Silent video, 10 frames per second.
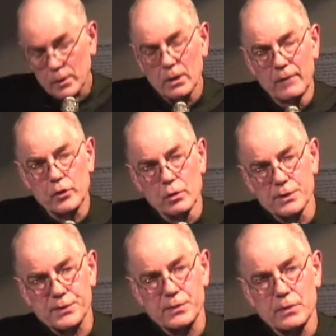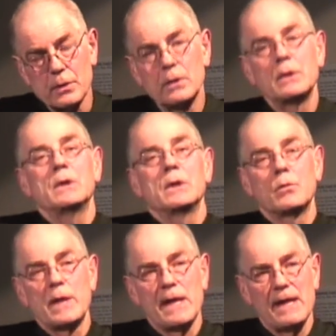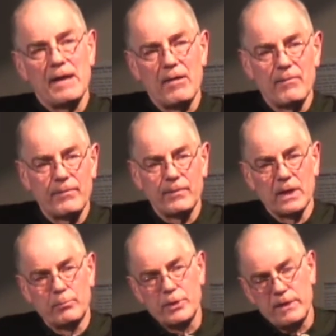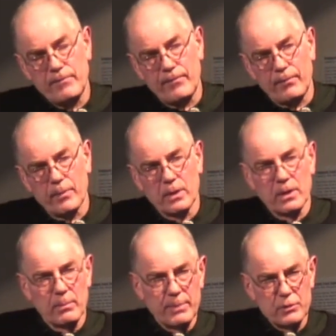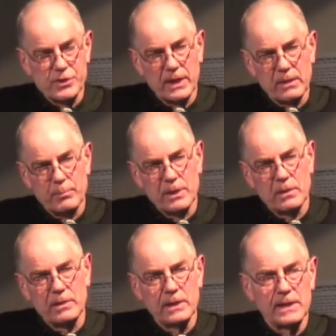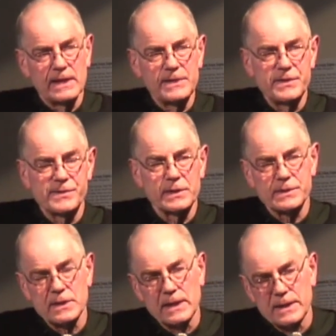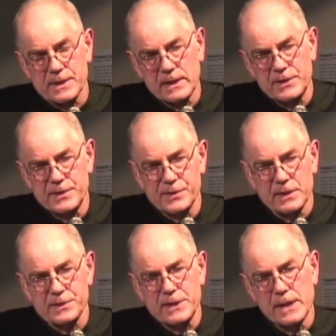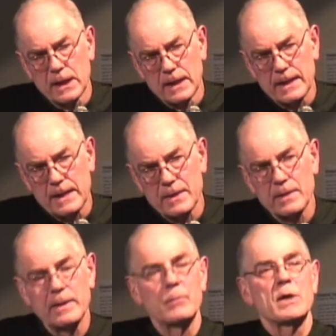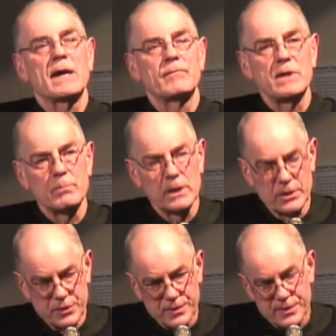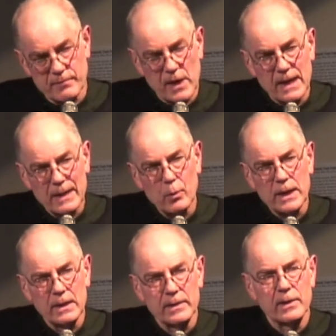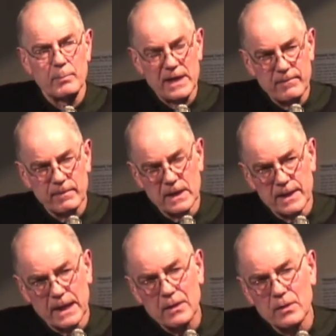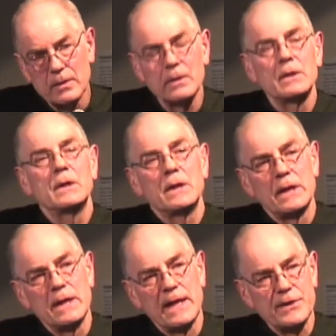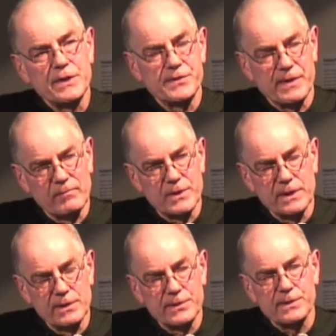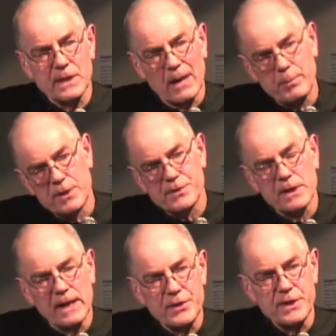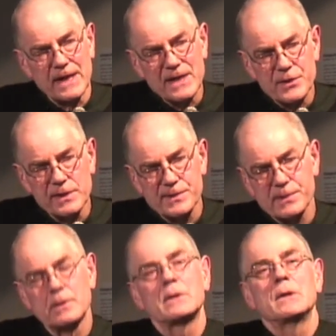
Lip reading: Of course, we have a brief bone shaker period, 1868 to 1869. Then we have the emergence of the high wheeler, the penny farthing, in 1870s up into the 1880s.